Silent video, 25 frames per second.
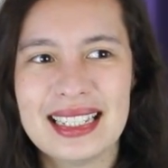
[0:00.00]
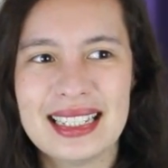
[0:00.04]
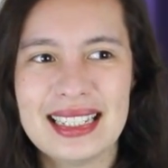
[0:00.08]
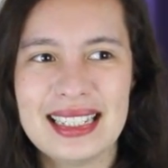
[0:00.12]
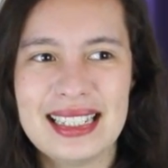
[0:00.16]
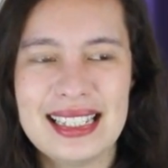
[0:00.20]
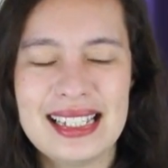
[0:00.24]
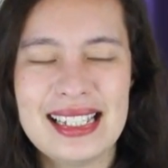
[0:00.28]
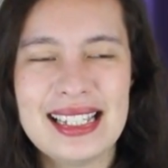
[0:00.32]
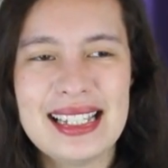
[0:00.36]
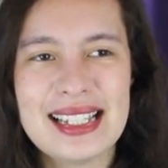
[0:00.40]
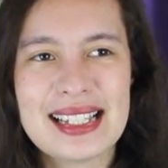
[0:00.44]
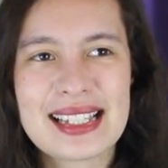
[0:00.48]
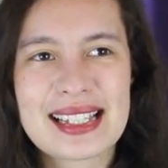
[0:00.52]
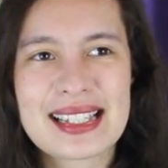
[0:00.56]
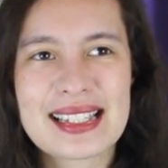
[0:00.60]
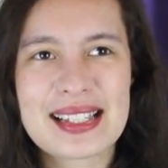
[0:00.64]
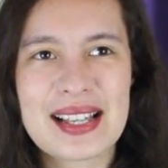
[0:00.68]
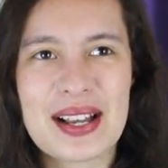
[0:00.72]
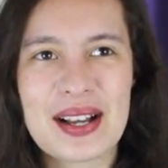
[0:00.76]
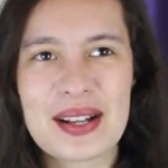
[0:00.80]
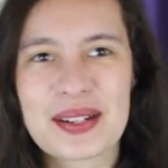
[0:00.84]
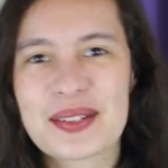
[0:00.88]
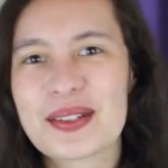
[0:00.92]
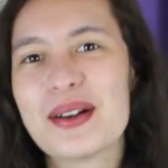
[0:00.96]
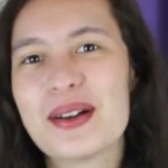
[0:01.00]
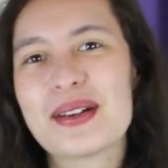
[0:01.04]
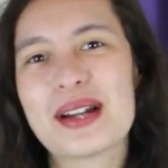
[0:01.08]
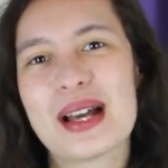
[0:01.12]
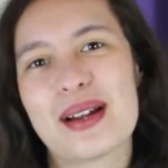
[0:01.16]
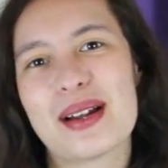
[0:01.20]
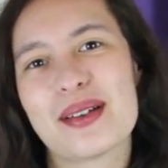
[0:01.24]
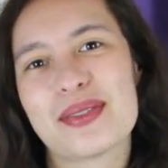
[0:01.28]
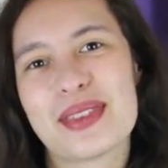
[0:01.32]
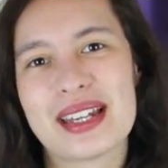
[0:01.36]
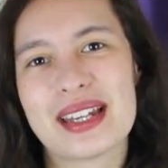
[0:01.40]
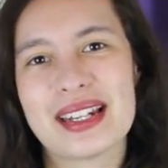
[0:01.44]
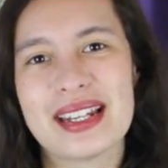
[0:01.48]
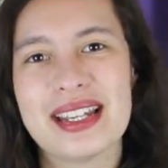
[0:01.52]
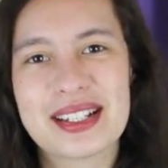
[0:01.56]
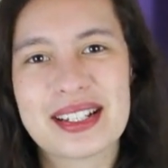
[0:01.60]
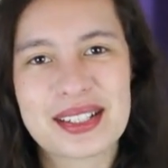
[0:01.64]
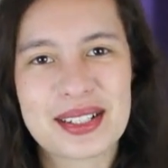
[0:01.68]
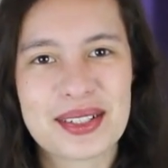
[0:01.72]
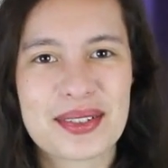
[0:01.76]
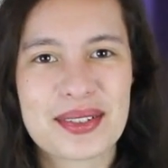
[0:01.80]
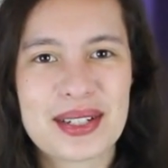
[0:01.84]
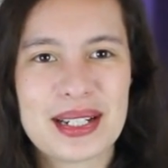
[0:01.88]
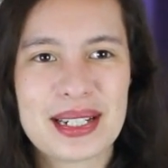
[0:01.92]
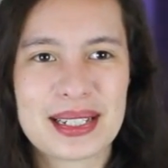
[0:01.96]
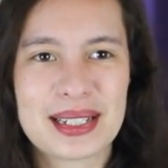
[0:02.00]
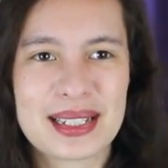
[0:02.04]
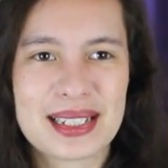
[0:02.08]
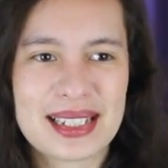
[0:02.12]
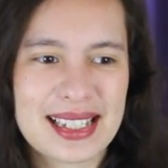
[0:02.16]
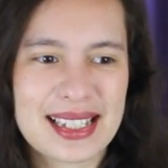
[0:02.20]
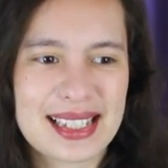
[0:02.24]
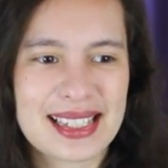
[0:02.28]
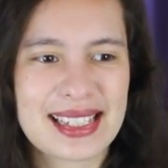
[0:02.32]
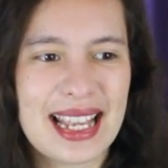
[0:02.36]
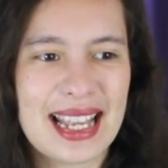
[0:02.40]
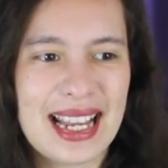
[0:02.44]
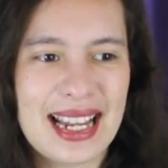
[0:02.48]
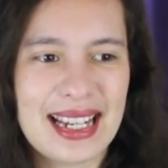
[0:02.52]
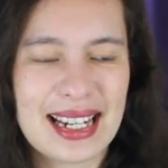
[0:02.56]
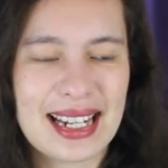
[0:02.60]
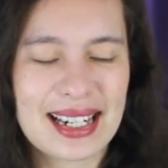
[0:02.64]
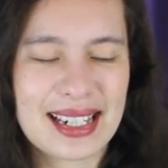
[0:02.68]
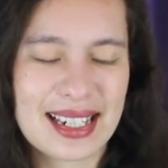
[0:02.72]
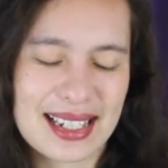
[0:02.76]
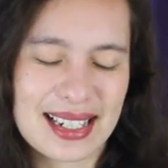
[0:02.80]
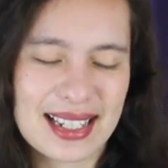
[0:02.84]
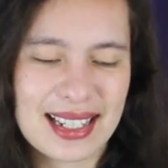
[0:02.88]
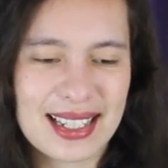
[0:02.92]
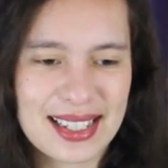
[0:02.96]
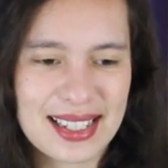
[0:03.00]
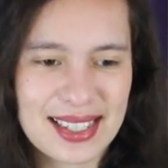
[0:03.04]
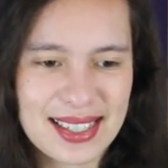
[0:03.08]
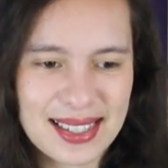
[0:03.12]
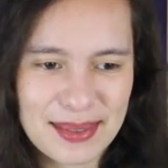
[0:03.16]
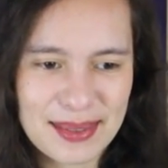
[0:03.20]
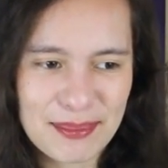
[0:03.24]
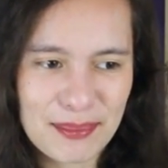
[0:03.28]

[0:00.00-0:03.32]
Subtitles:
he's grown out of that ignorant state and is